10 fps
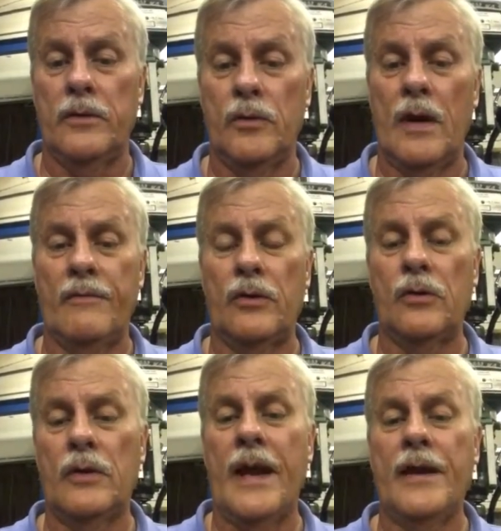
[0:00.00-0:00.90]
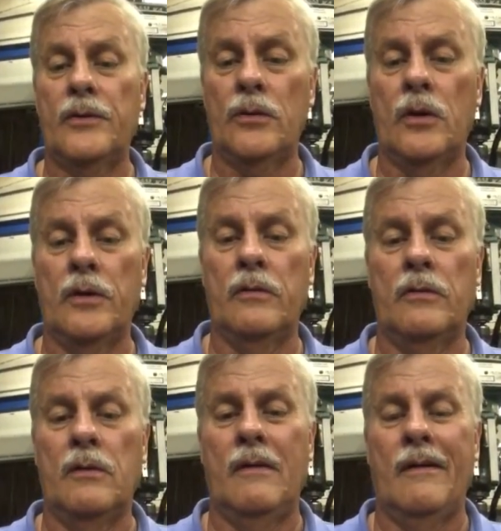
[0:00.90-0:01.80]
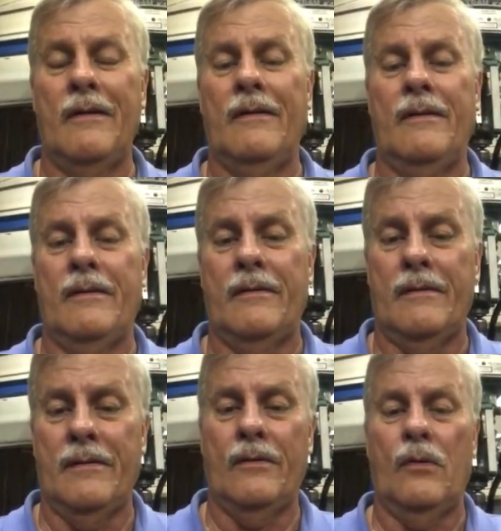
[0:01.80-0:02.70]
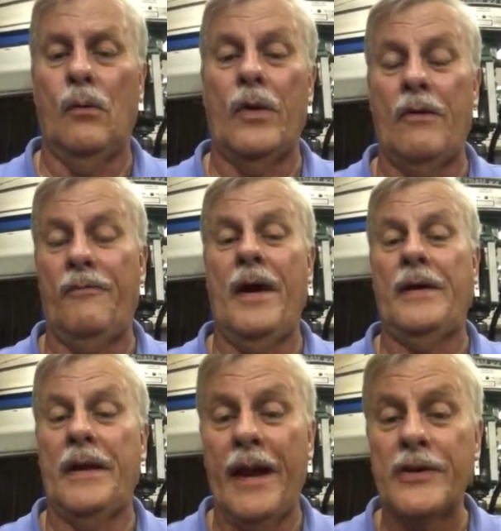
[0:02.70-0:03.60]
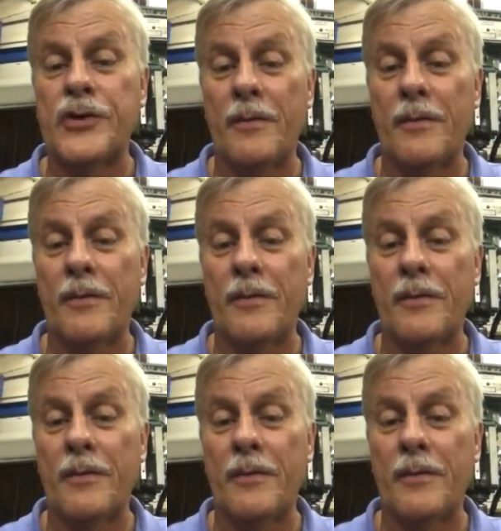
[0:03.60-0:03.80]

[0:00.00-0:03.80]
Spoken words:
you have a good handle on where to find an answer.